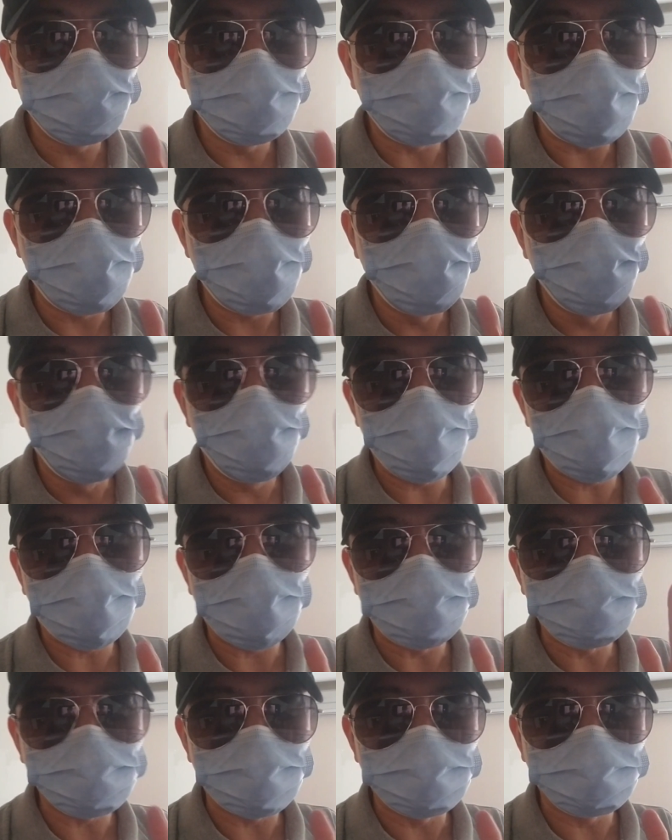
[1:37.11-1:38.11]
very weak
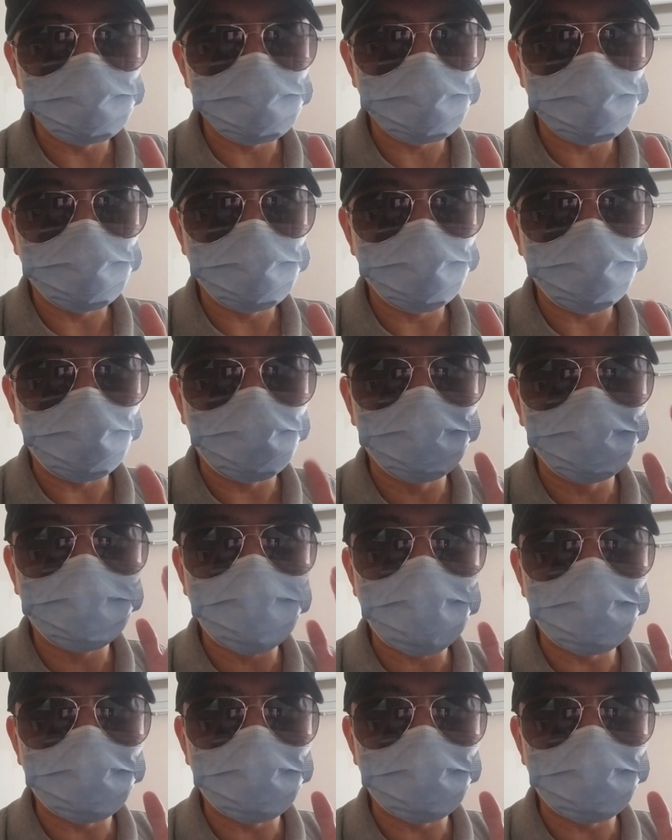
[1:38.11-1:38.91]
and sensitive and